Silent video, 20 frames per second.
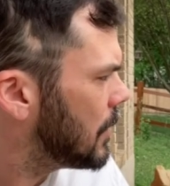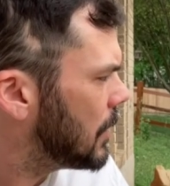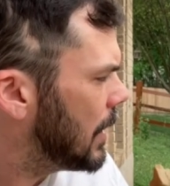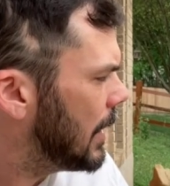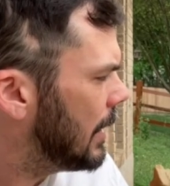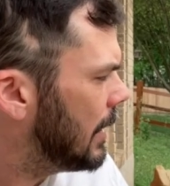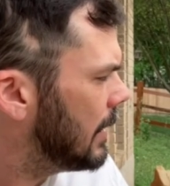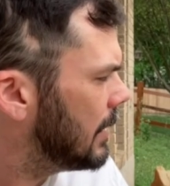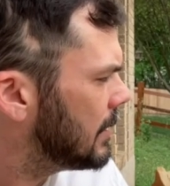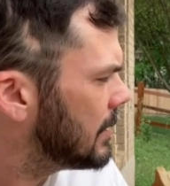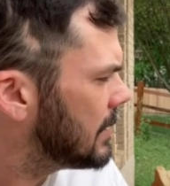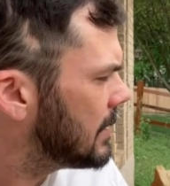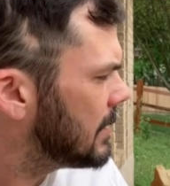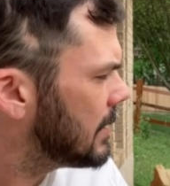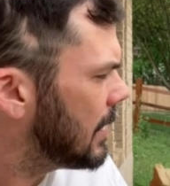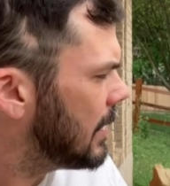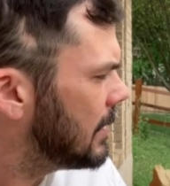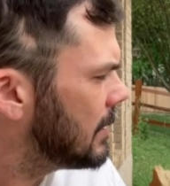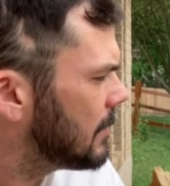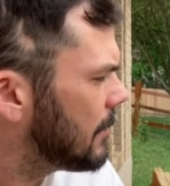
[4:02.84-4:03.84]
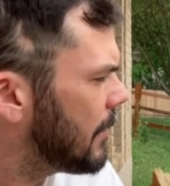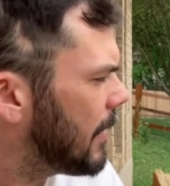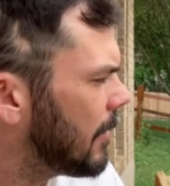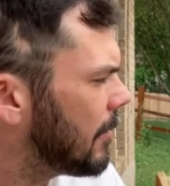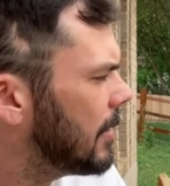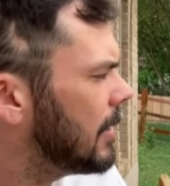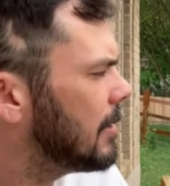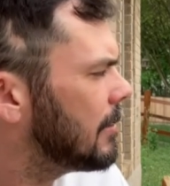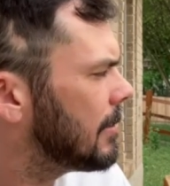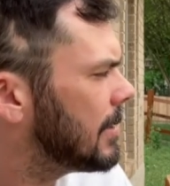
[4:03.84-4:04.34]
It's
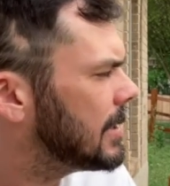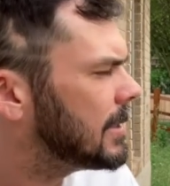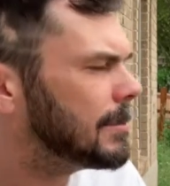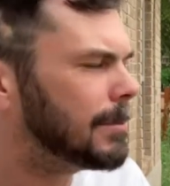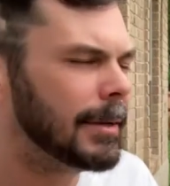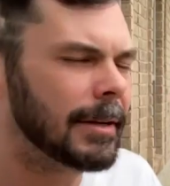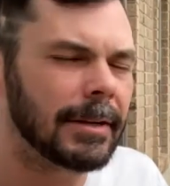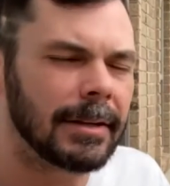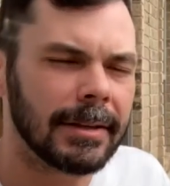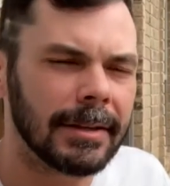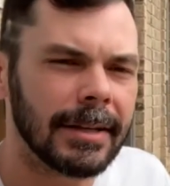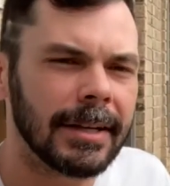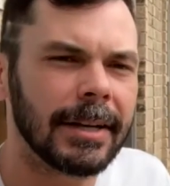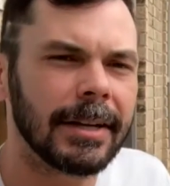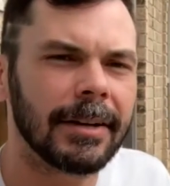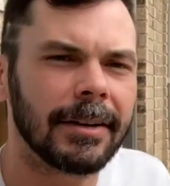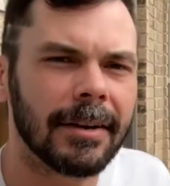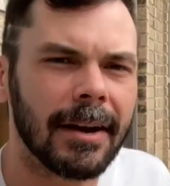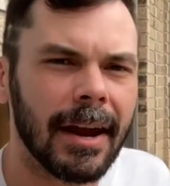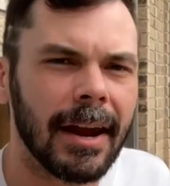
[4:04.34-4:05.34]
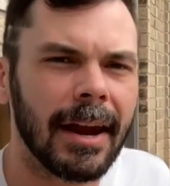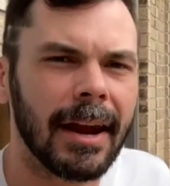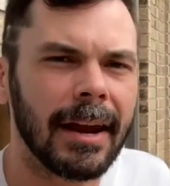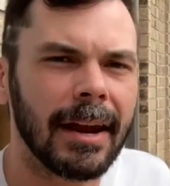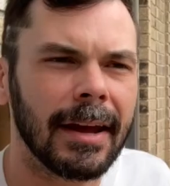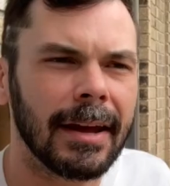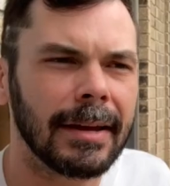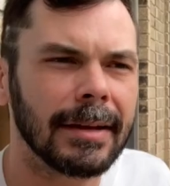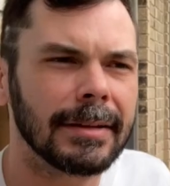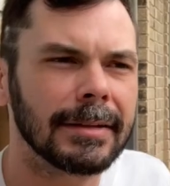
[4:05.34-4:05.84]
very crisp and clear,
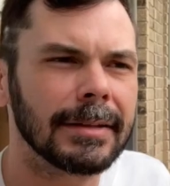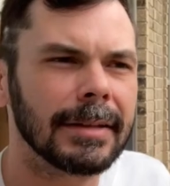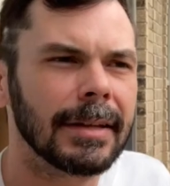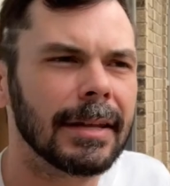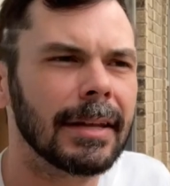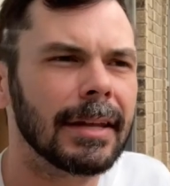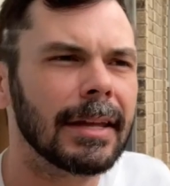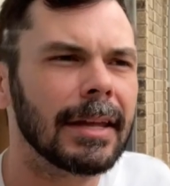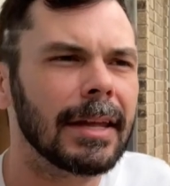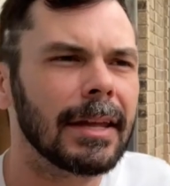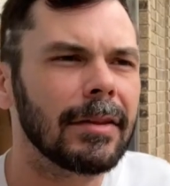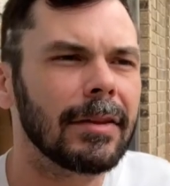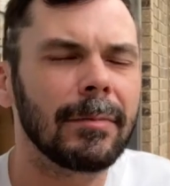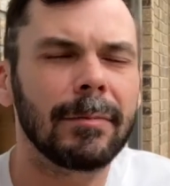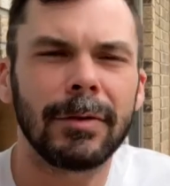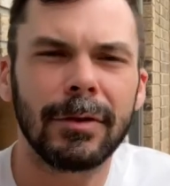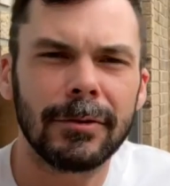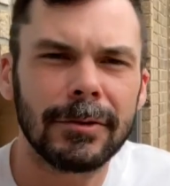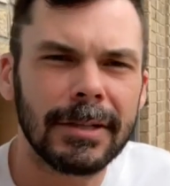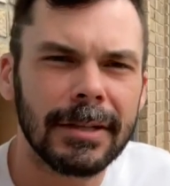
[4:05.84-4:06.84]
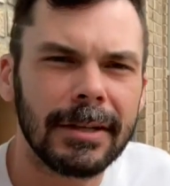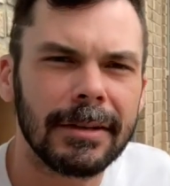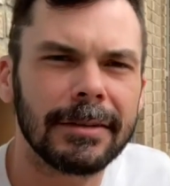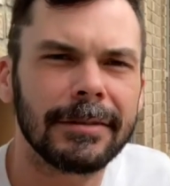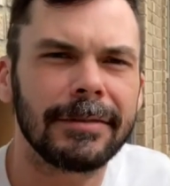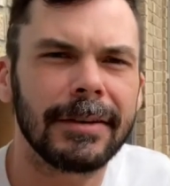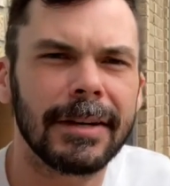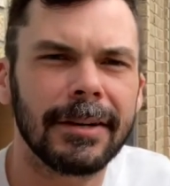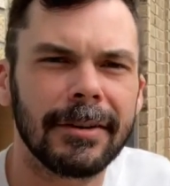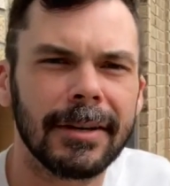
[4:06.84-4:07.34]
and the music is
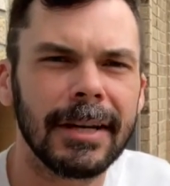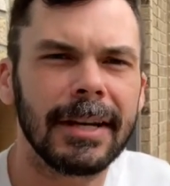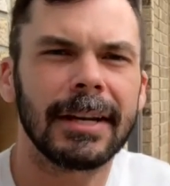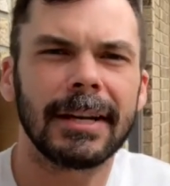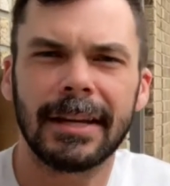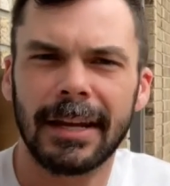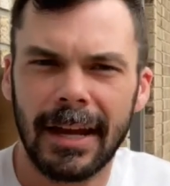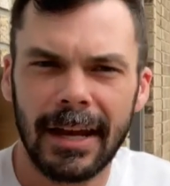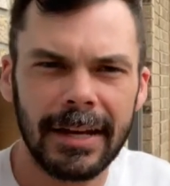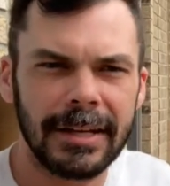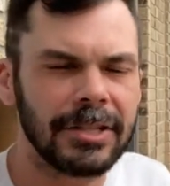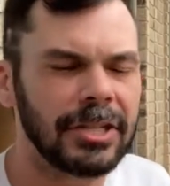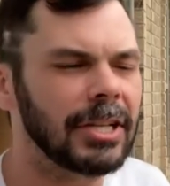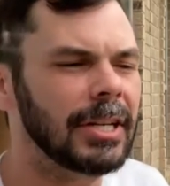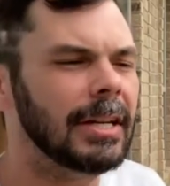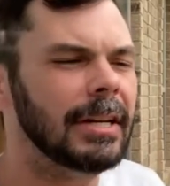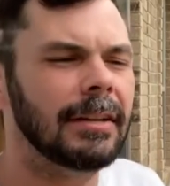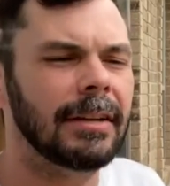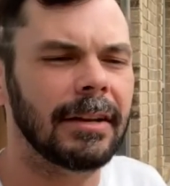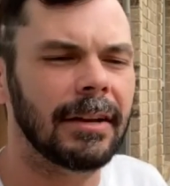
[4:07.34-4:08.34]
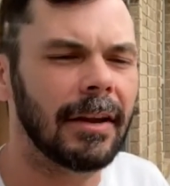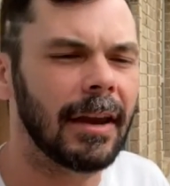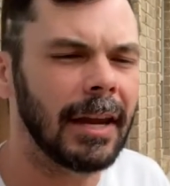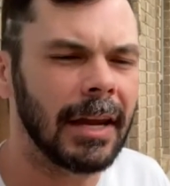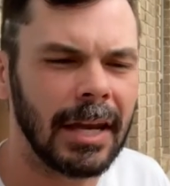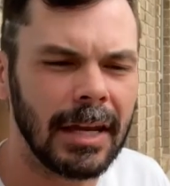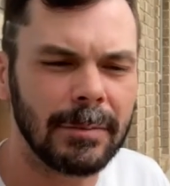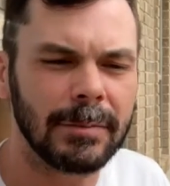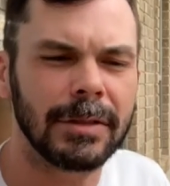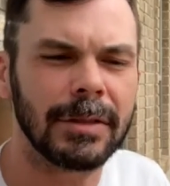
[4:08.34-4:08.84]
very engaging and
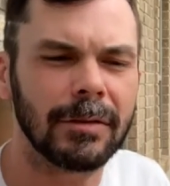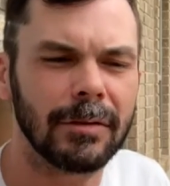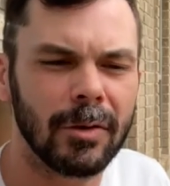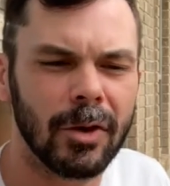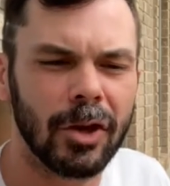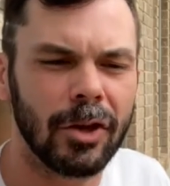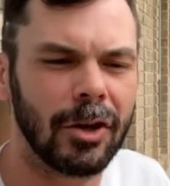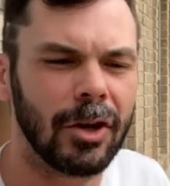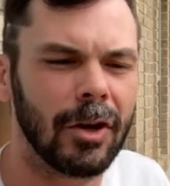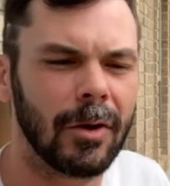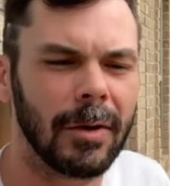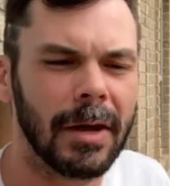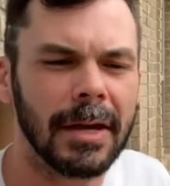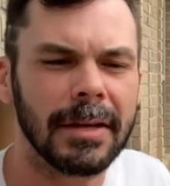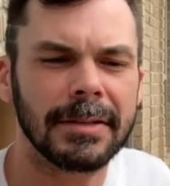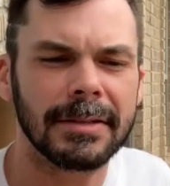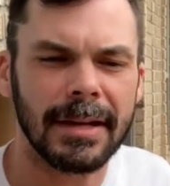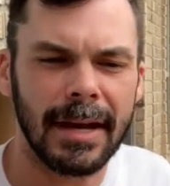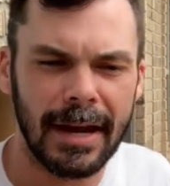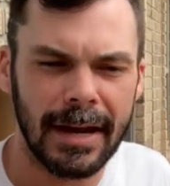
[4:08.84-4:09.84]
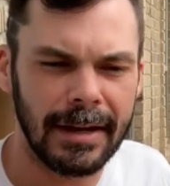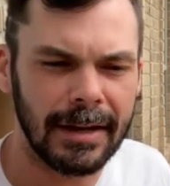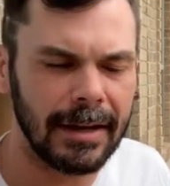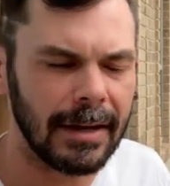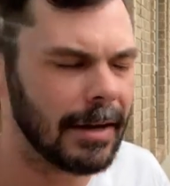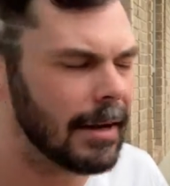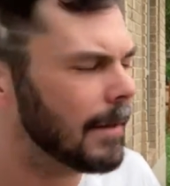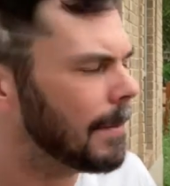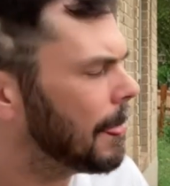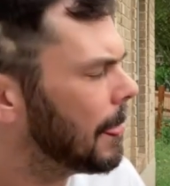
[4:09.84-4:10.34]
keeps you, you know,
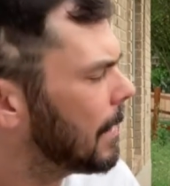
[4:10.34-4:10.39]
excited.